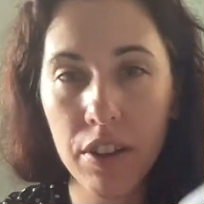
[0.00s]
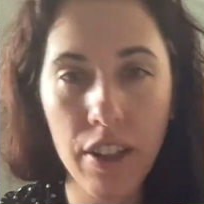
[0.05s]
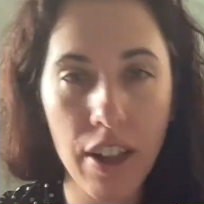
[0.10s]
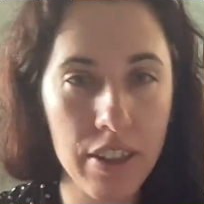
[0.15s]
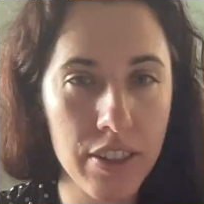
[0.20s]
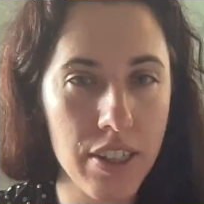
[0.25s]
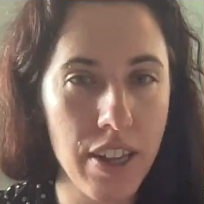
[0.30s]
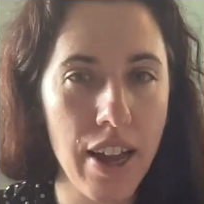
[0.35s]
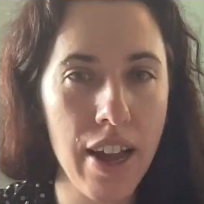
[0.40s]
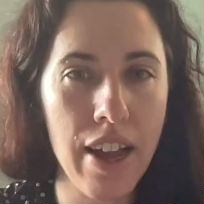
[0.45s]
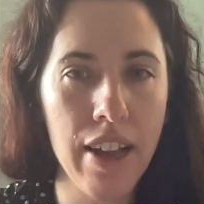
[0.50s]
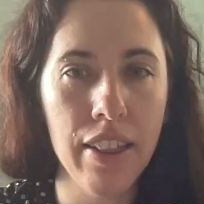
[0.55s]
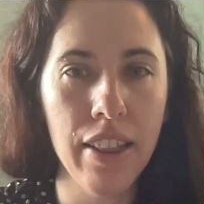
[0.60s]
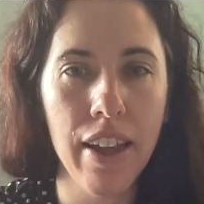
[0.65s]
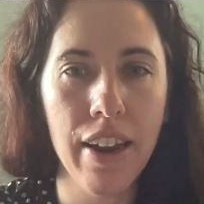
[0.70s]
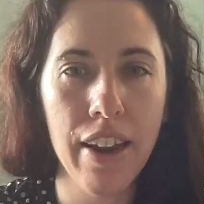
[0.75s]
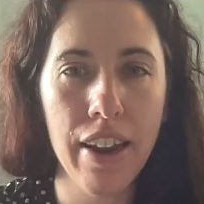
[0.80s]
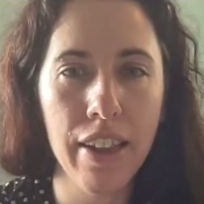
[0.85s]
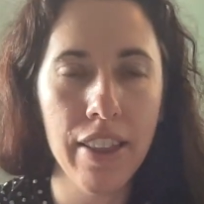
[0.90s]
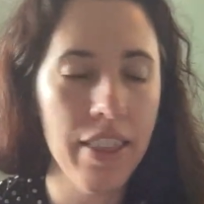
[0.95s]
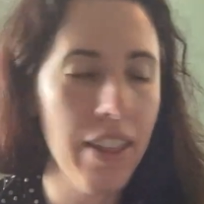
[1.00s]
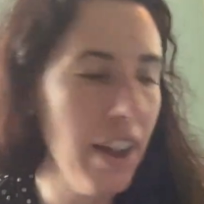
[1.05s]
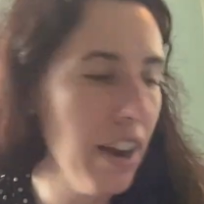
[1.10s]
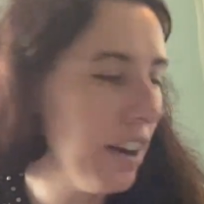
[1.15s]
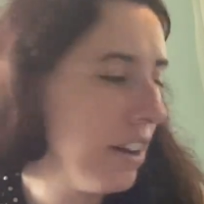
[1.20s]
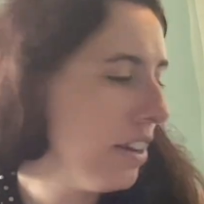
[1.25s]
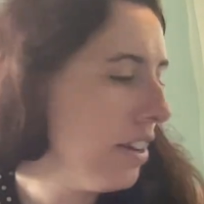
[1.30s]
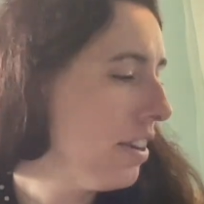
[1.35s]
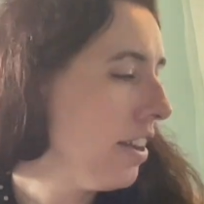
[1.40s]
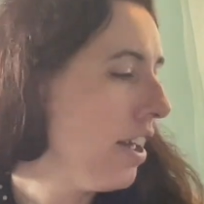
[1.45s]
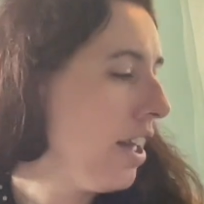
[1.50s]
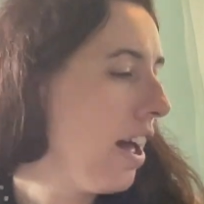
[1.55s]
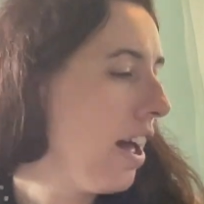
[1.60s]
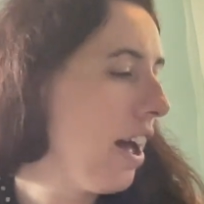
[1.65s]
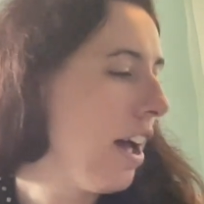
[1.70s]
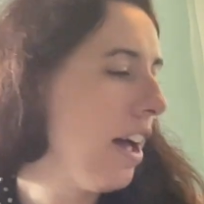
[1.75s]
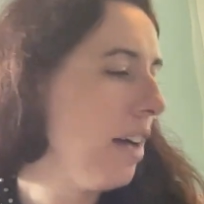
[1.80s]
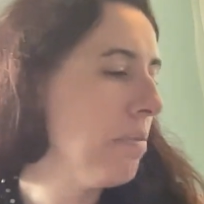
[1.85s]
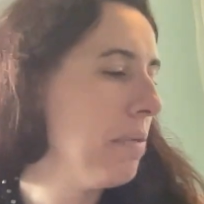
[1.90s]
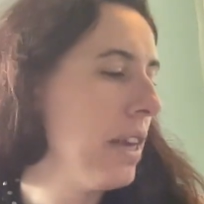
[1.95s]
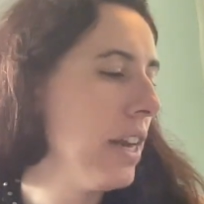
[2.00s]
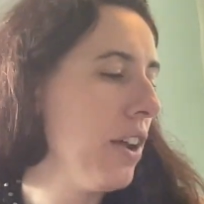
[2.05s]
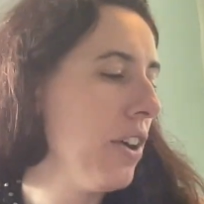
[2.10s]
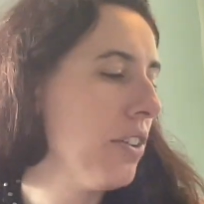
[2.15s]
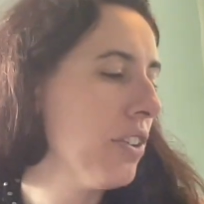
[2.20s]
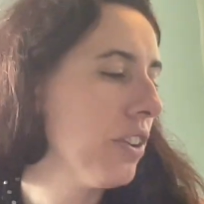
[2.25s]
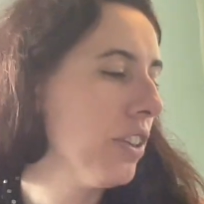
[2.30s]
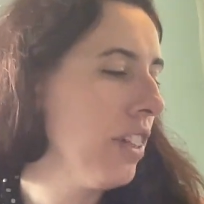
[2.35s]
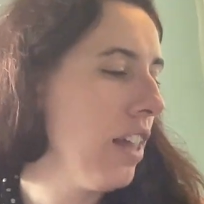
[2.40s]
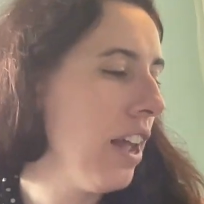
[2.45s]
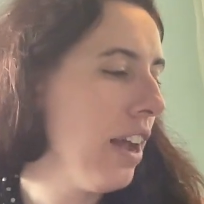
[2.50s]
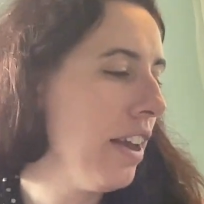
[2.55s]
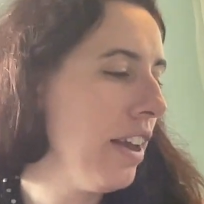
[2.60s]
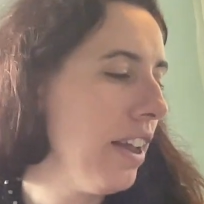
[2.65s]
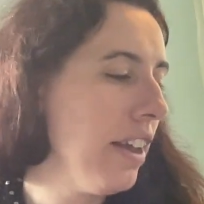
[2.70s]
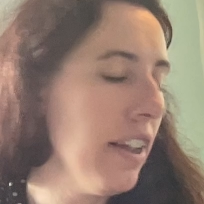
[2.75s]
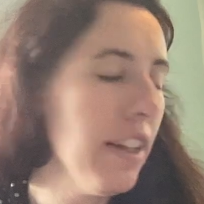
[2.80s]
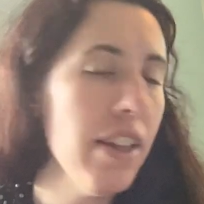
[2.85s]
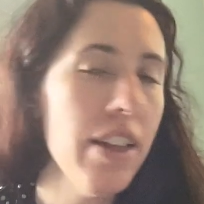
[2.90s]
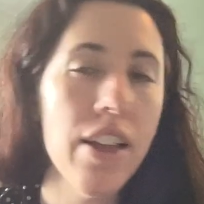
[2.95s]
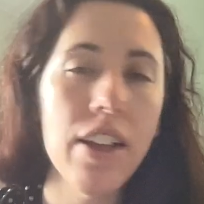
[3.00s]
Lots of highlighting in there and underlining.